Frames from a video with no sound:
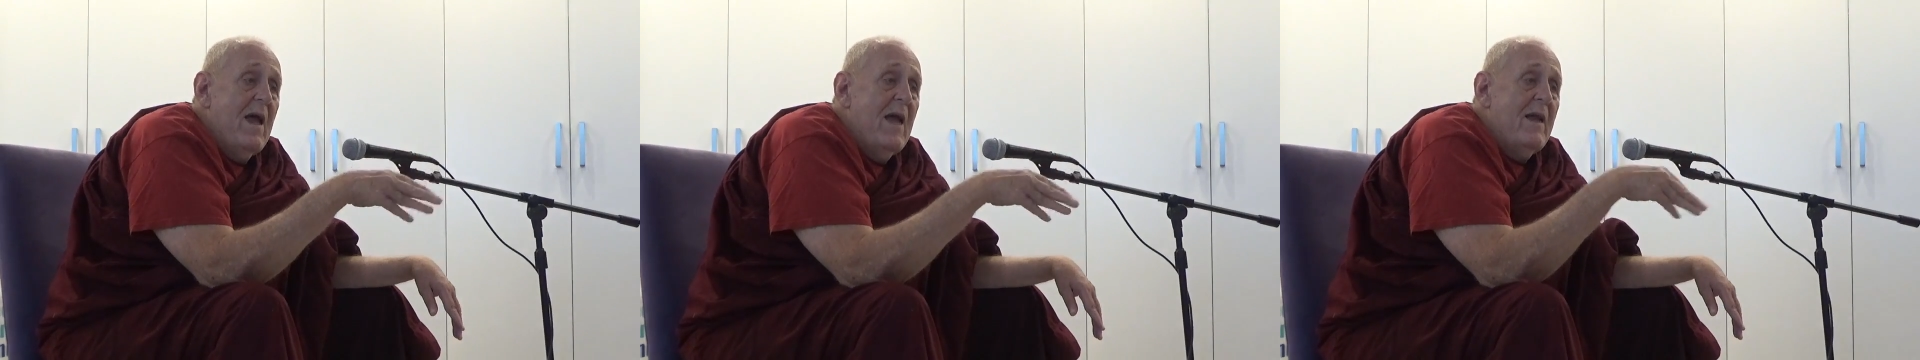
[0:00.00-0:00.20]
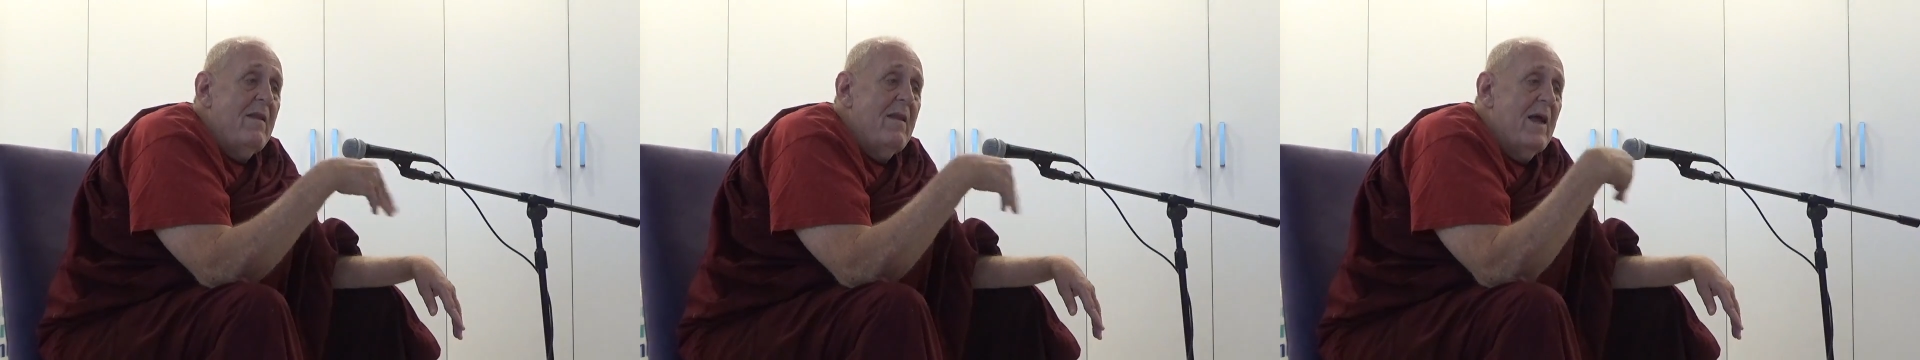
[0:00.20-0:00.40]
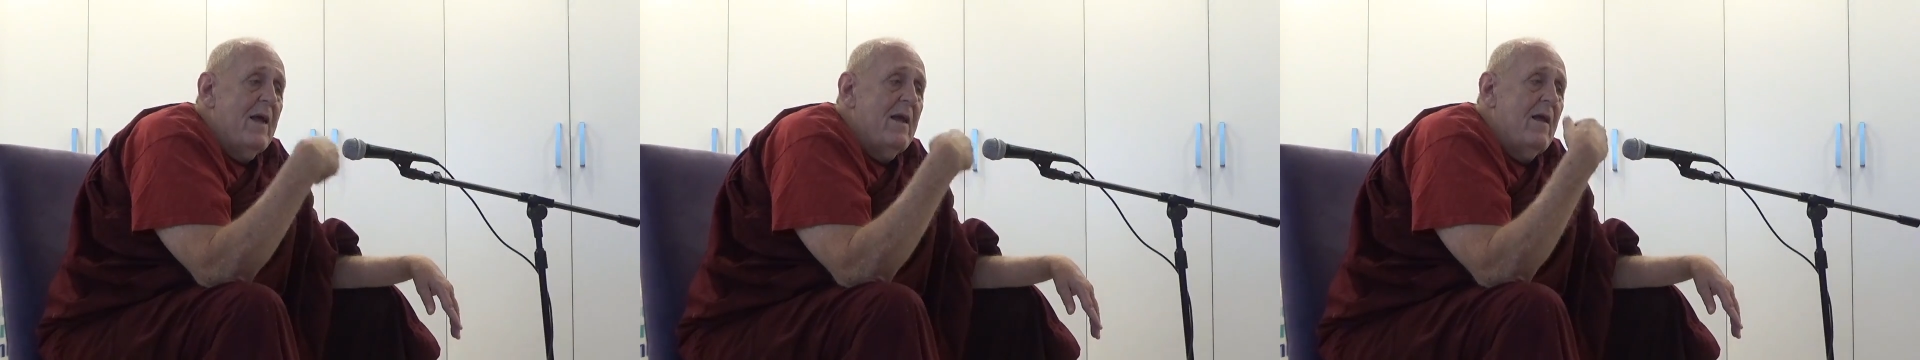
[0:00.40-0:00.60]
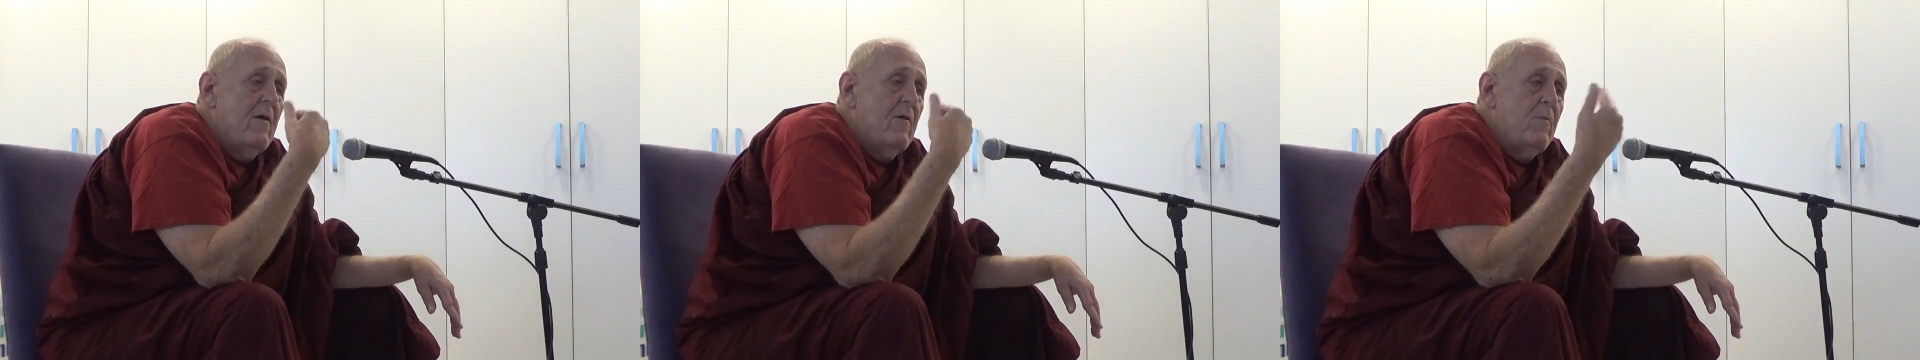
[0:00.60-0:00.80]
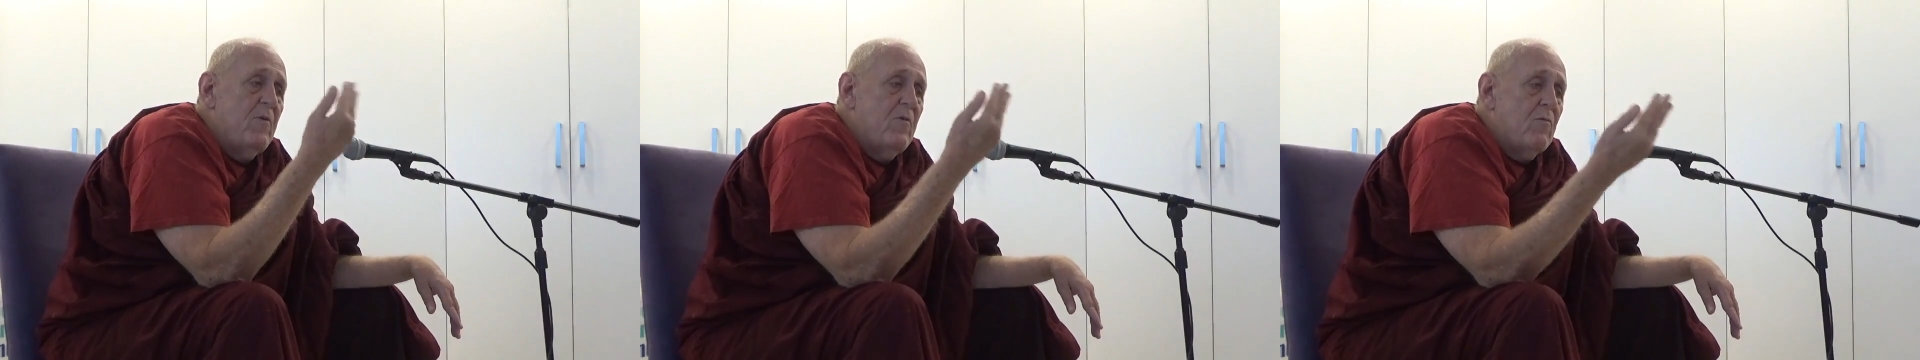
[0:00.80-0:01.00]
And that
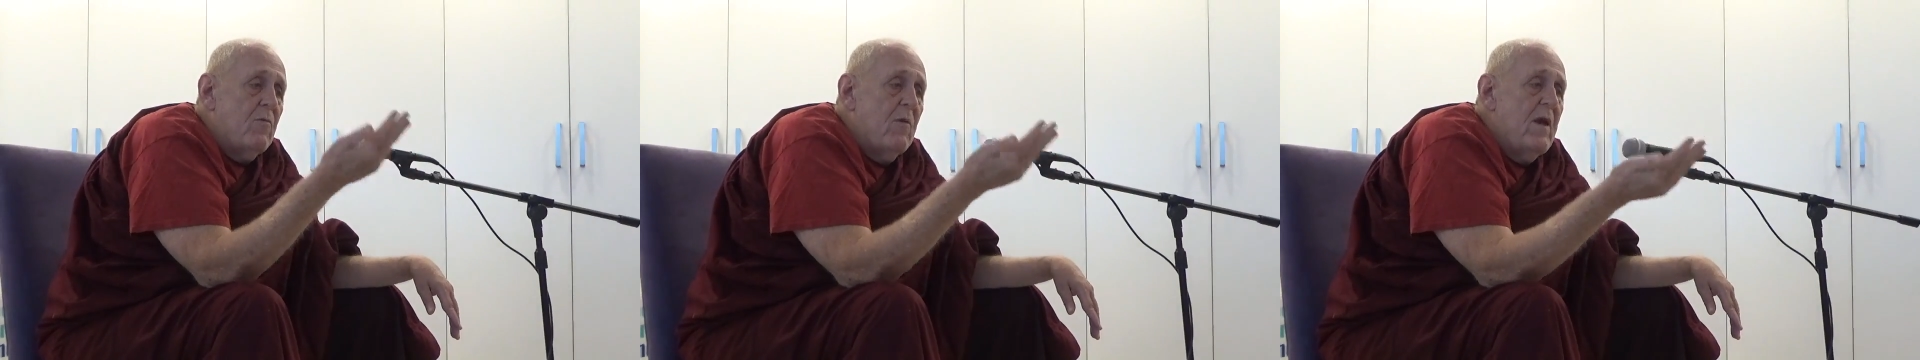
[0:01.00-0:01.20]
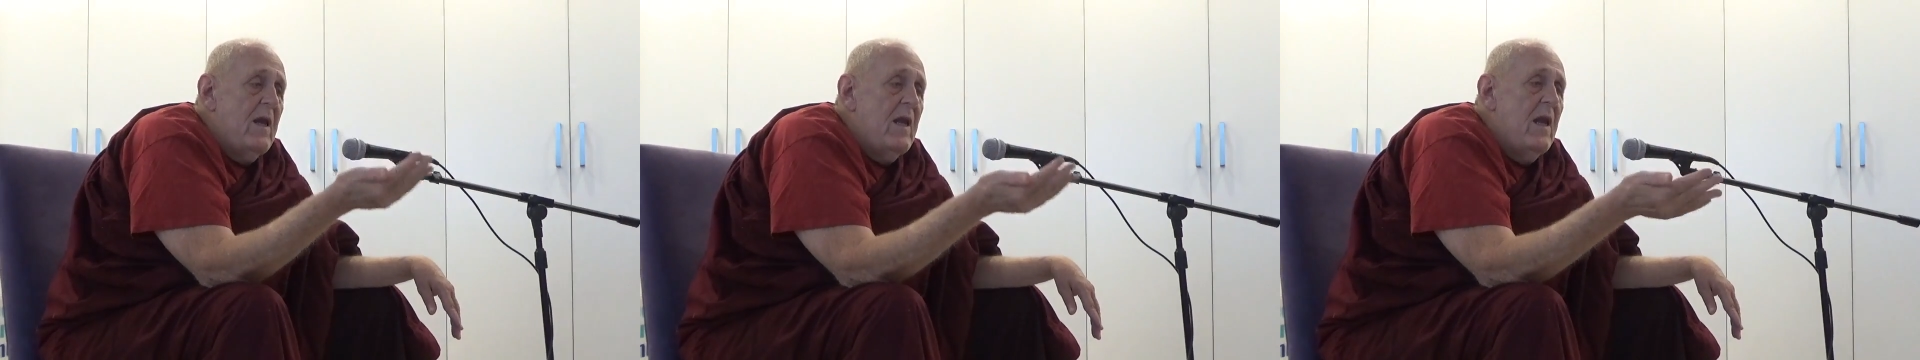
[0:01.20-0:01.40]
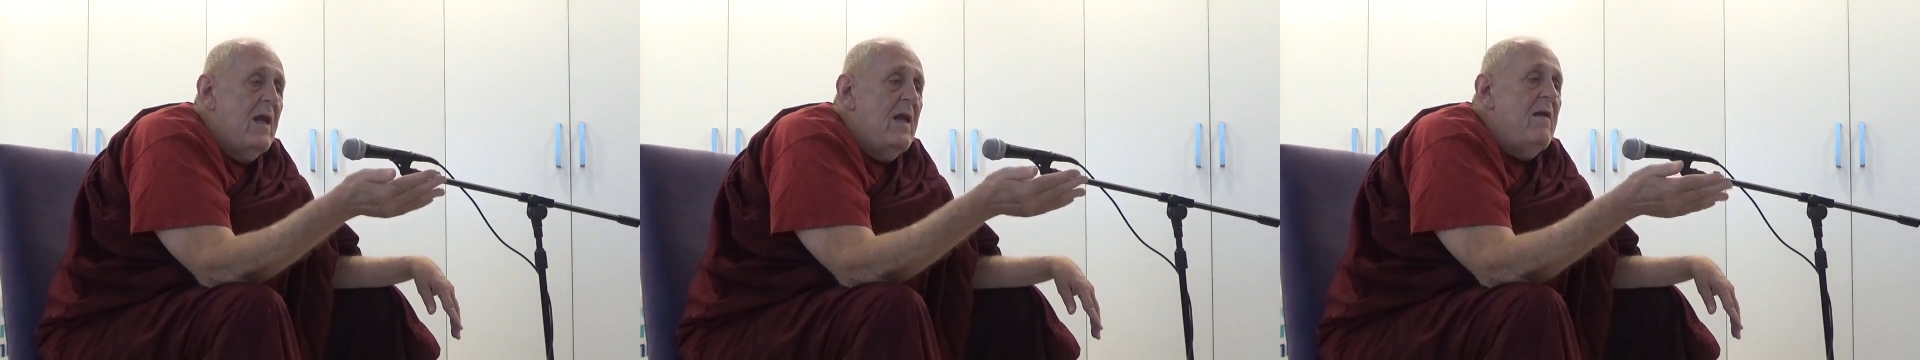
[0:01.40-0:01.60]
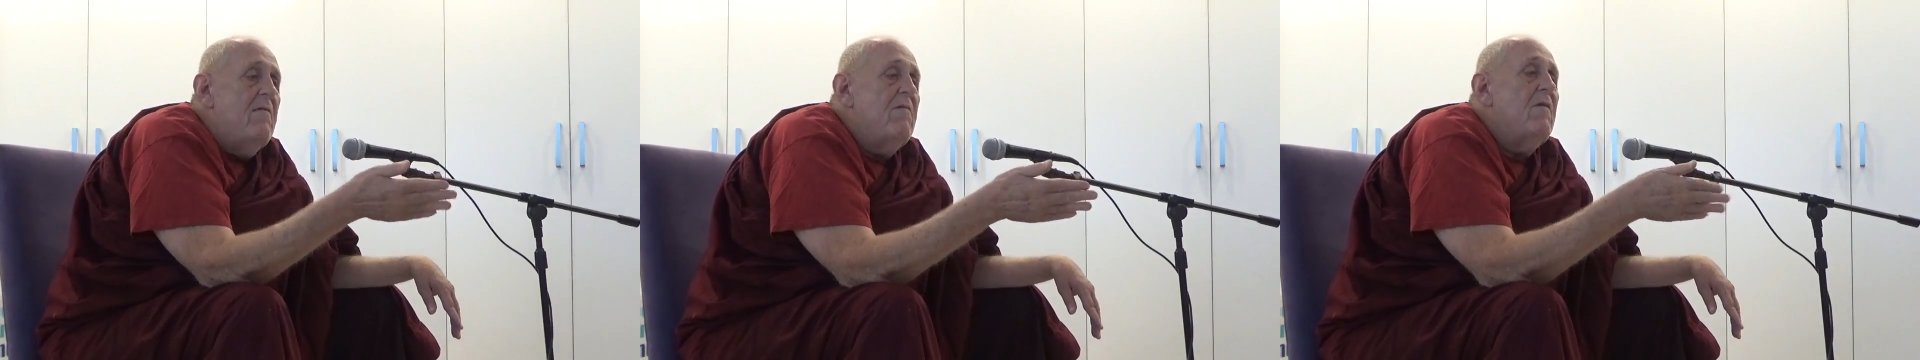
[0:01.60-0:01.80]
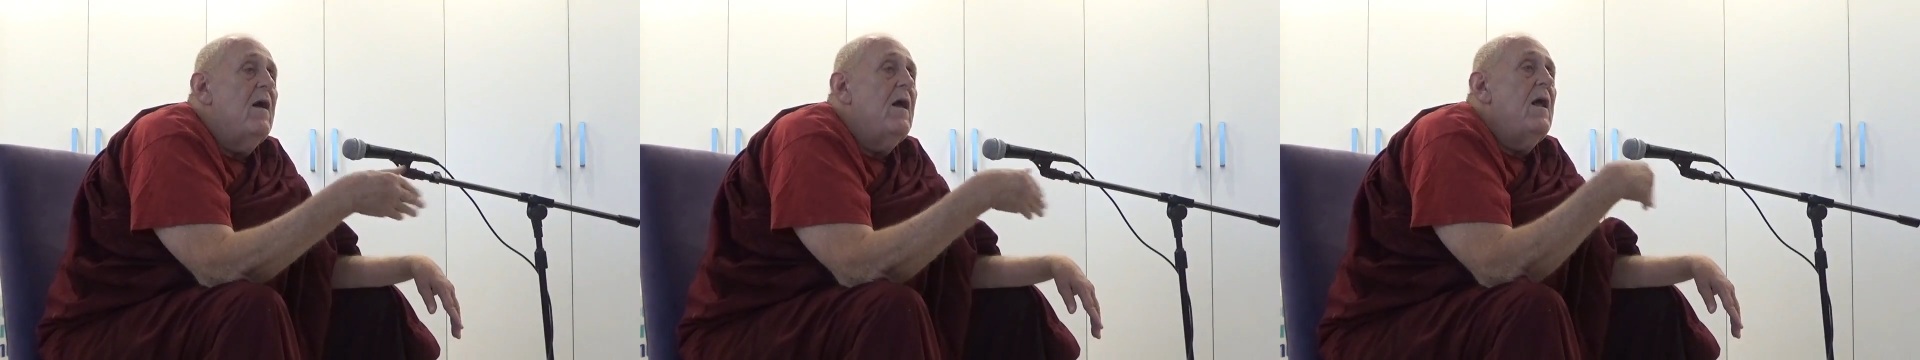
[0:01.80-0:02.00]
helps
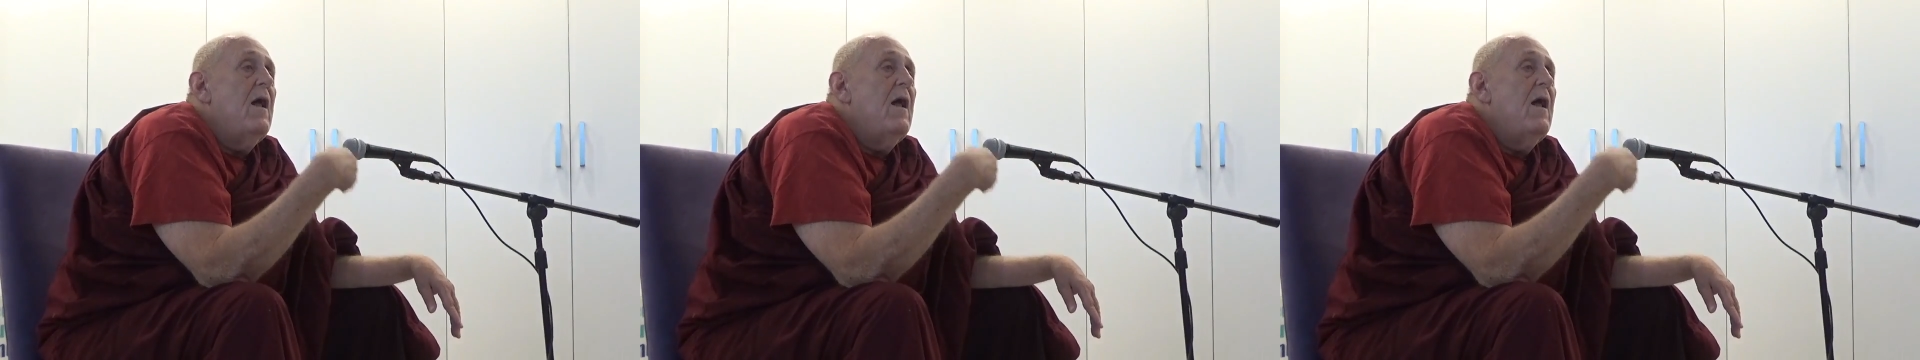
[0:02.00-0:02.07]
relieve